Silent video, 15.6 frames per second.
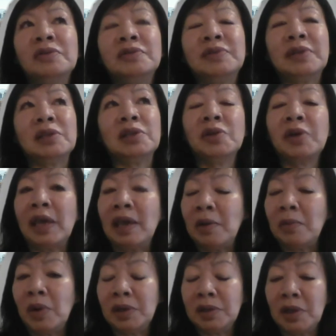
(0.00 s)
in looking
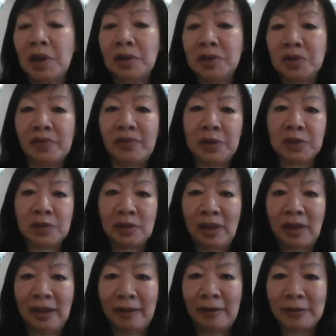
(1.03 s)
at what conservation
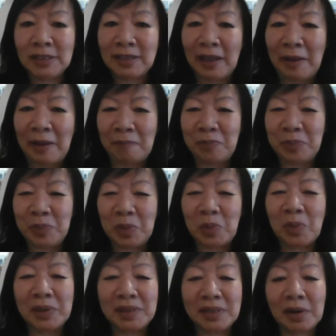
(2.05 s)
needs
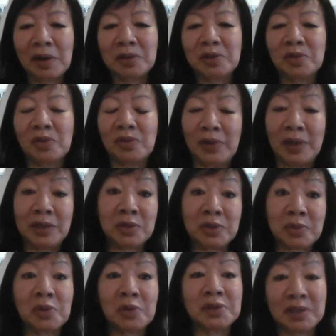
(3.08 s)
and what the
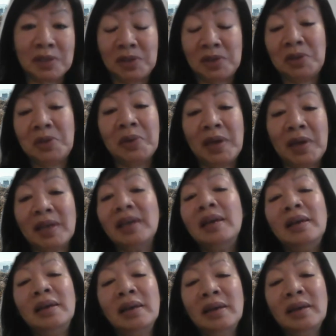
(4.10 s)
conservation world is doing
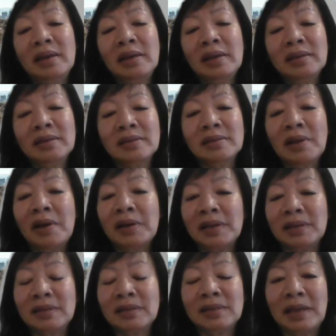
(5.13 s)
is
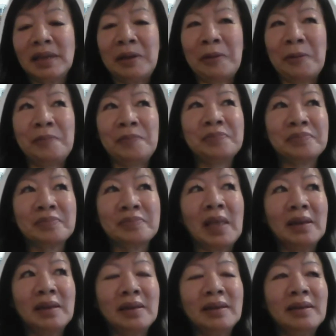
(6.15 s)
not as
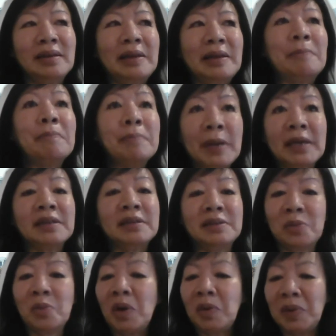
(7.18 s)

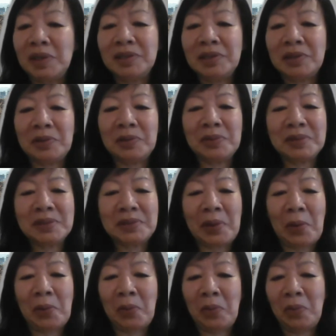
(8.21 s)
embedded in what we do.
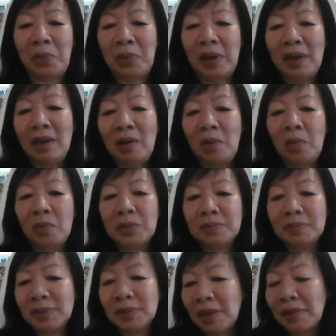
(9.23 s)
So
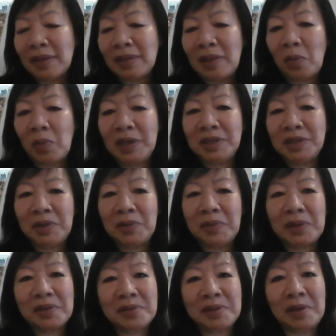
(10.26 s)
something that we do
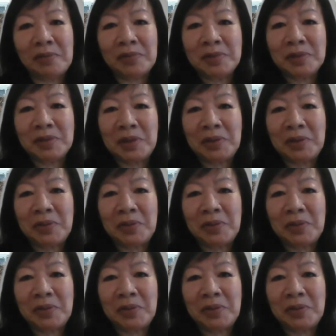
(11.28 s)
at the Denver Zoo